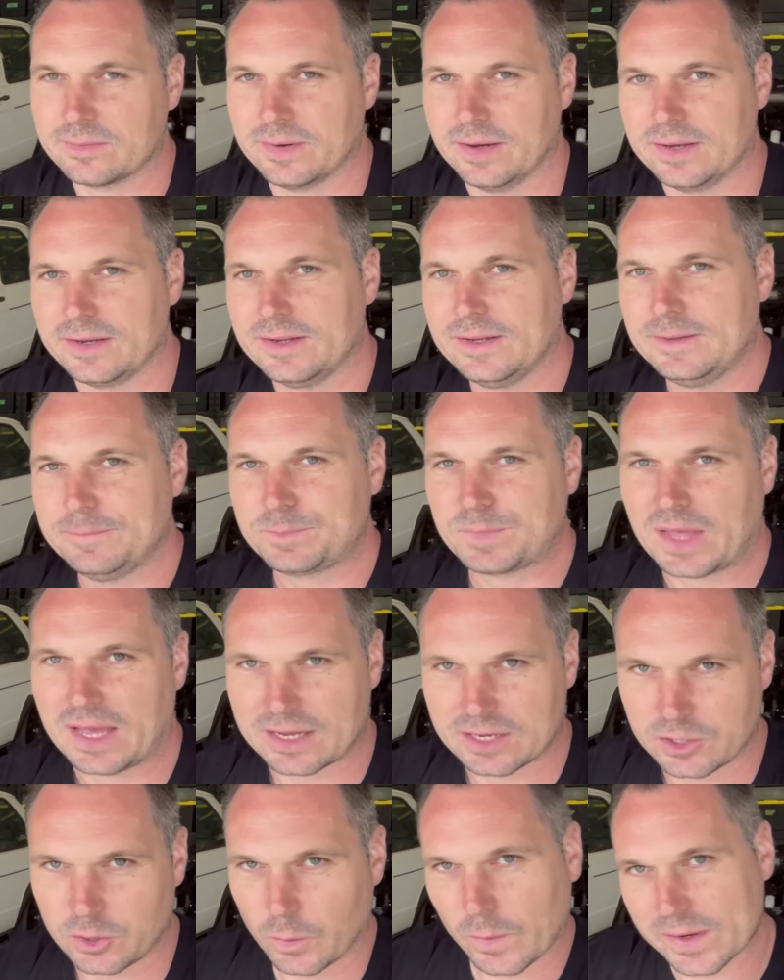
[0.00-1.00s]
but
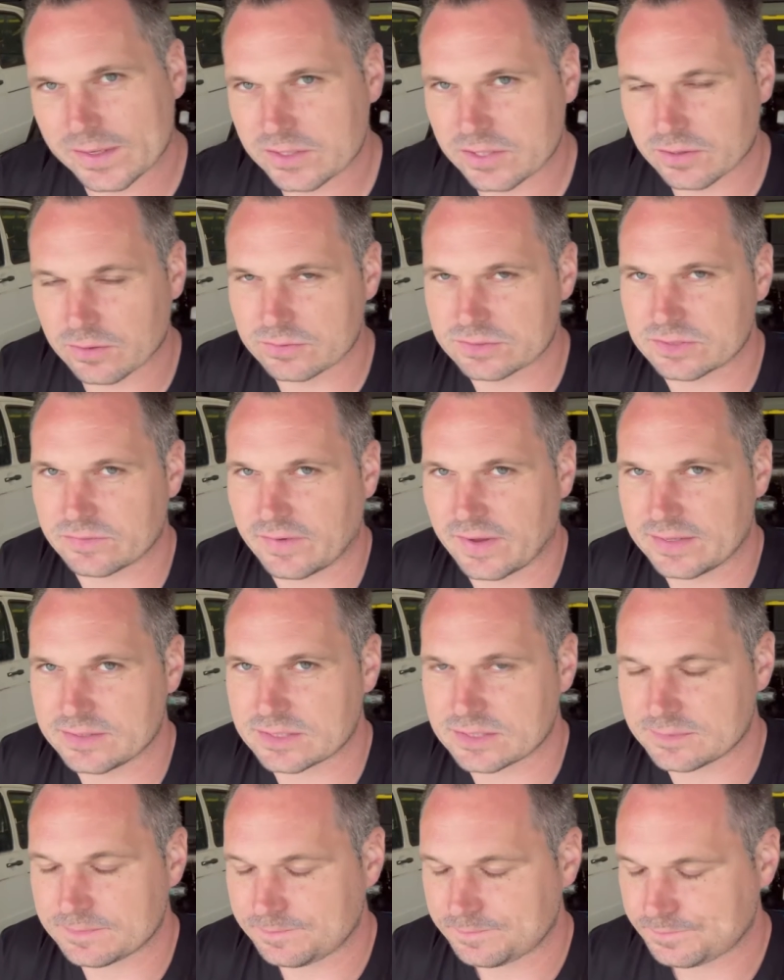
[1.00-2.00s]
going to those
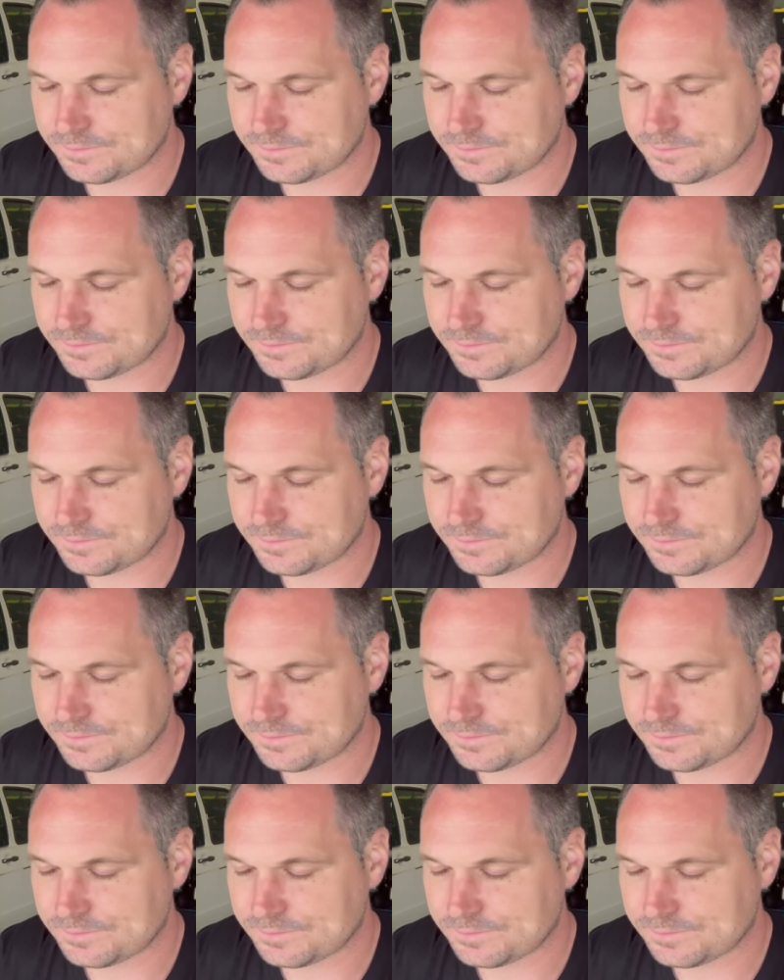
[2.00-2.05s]
events.